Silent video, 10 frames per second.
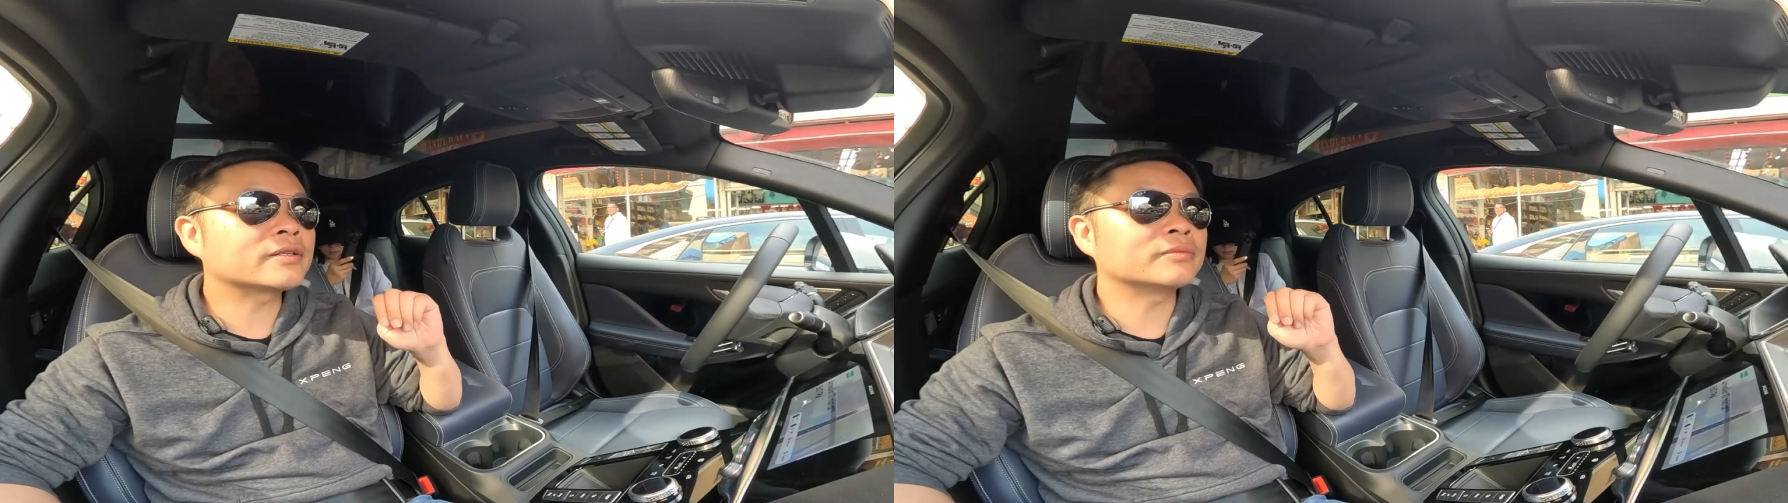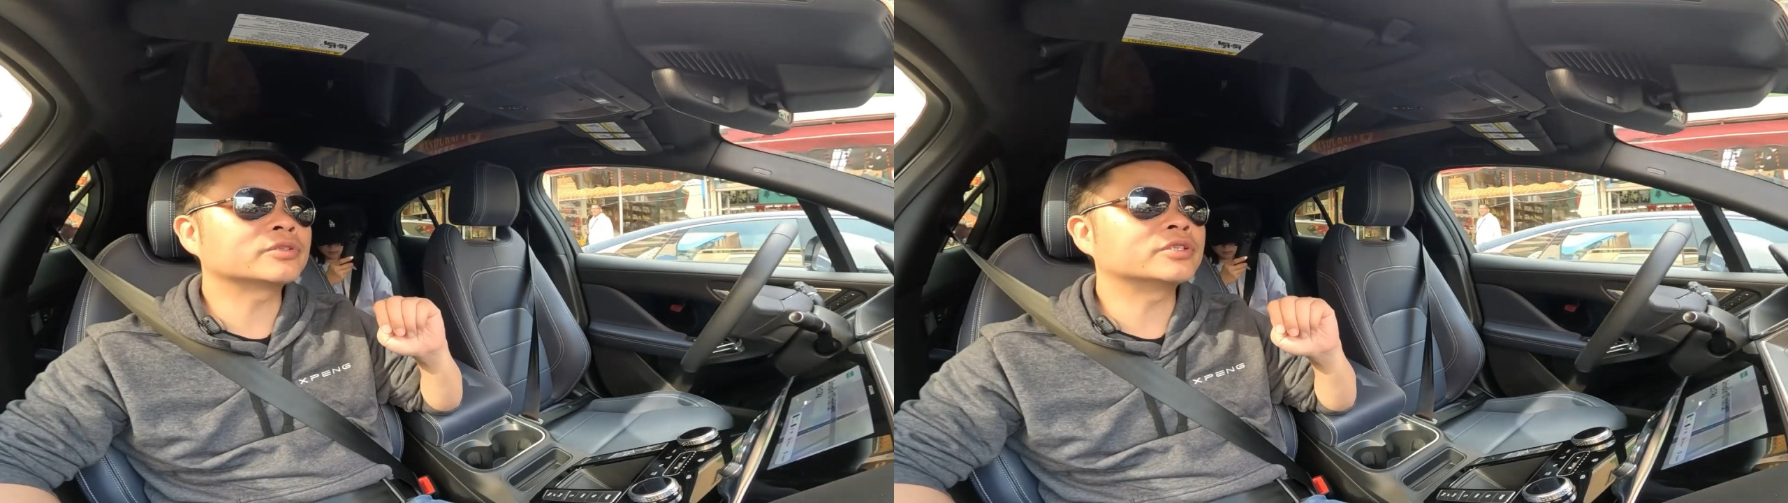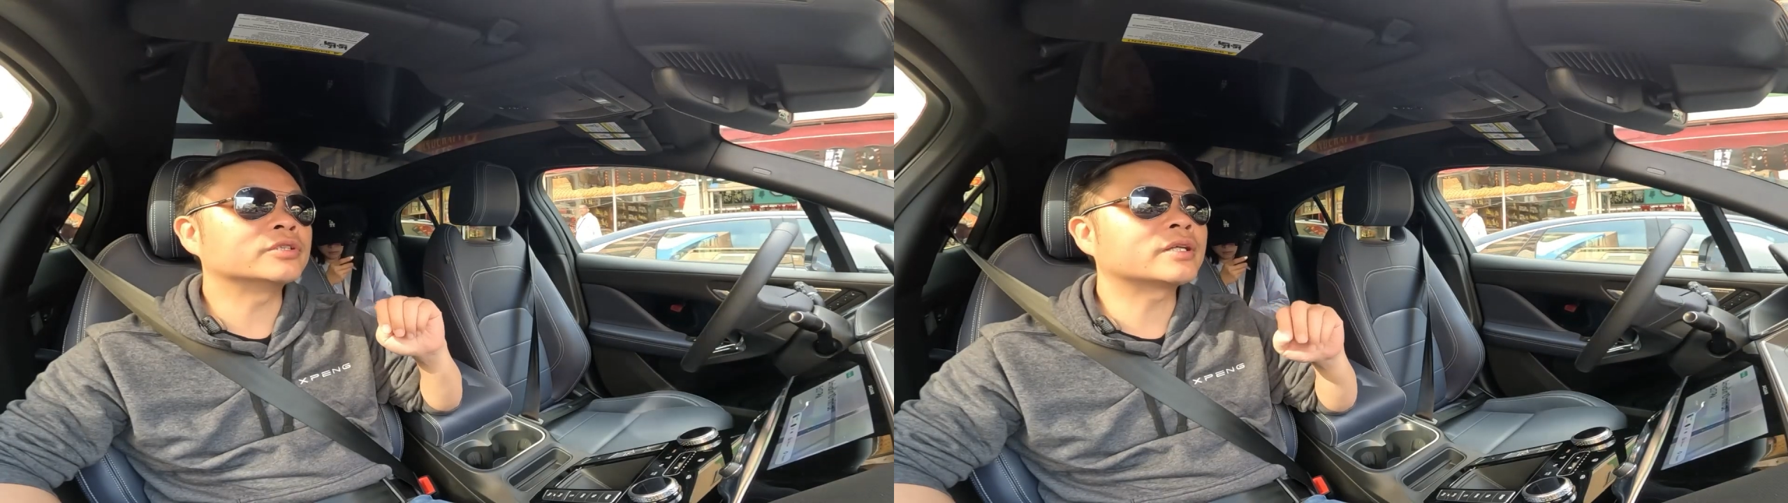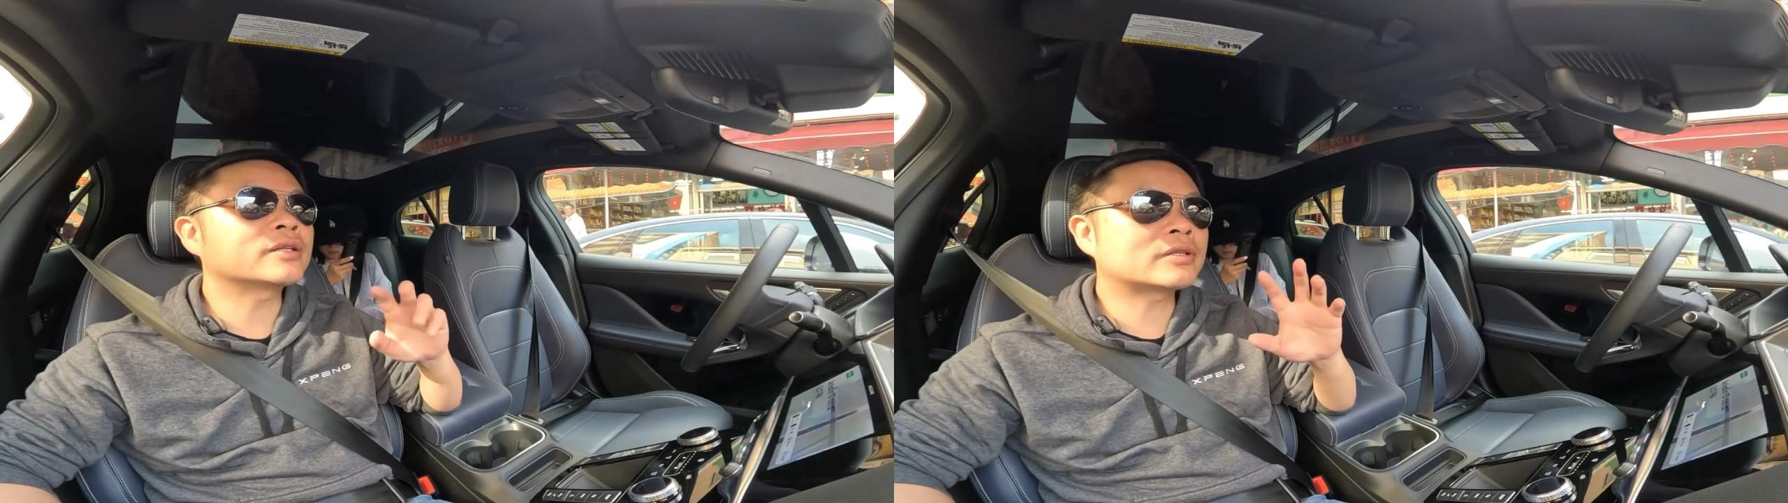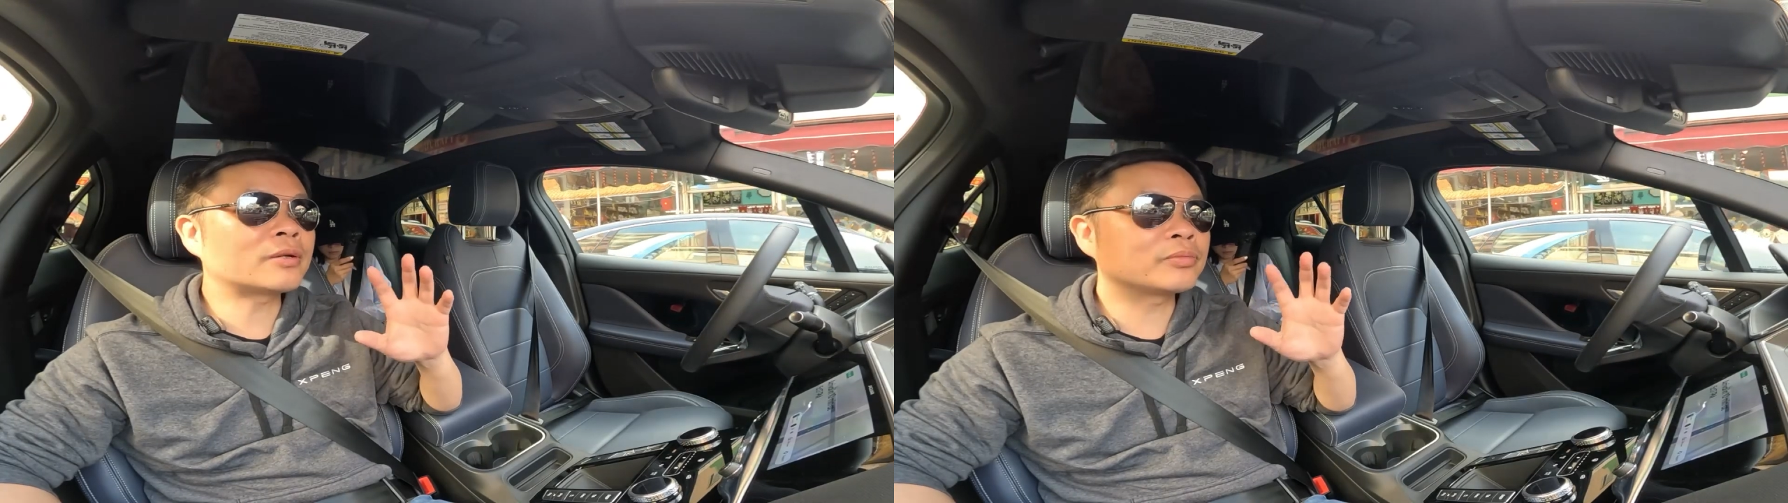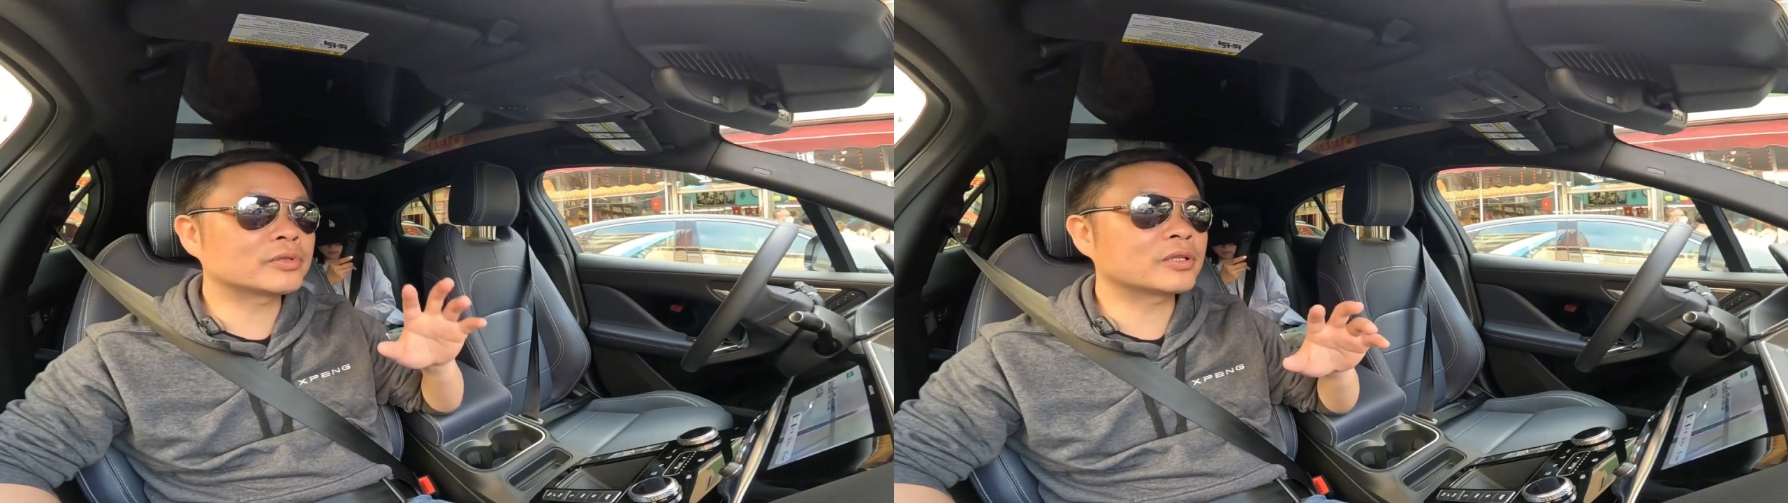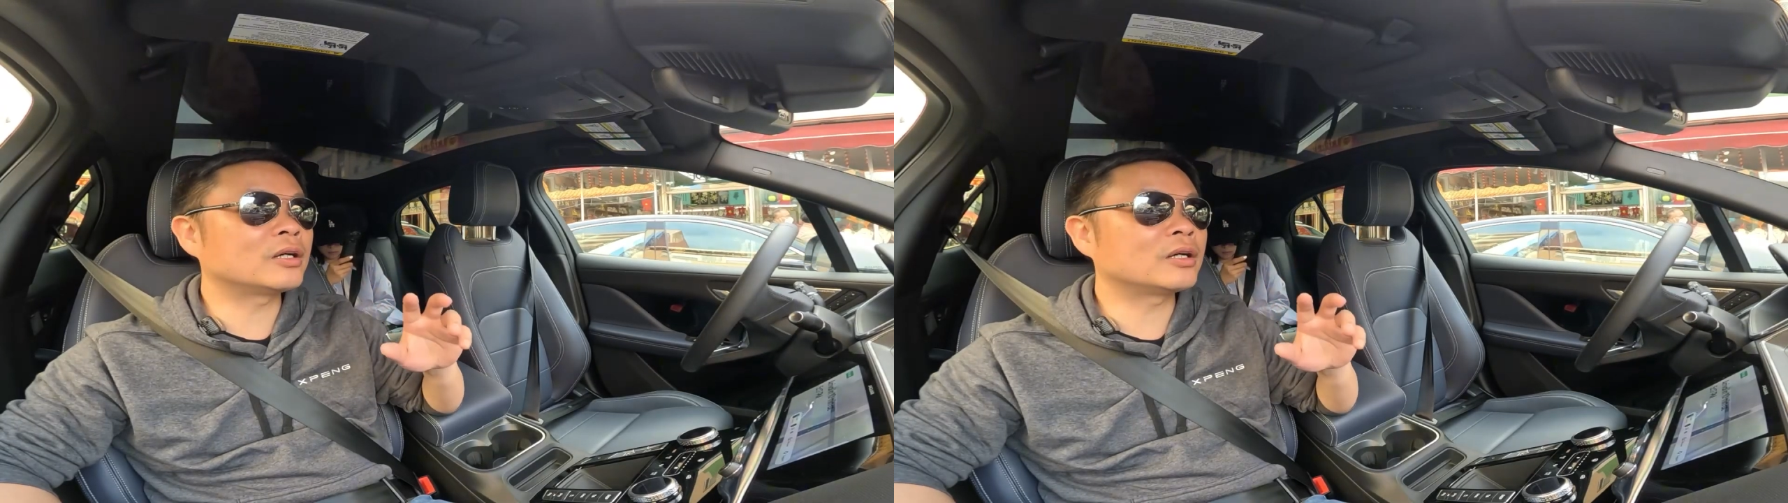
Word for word: how to drive and stop,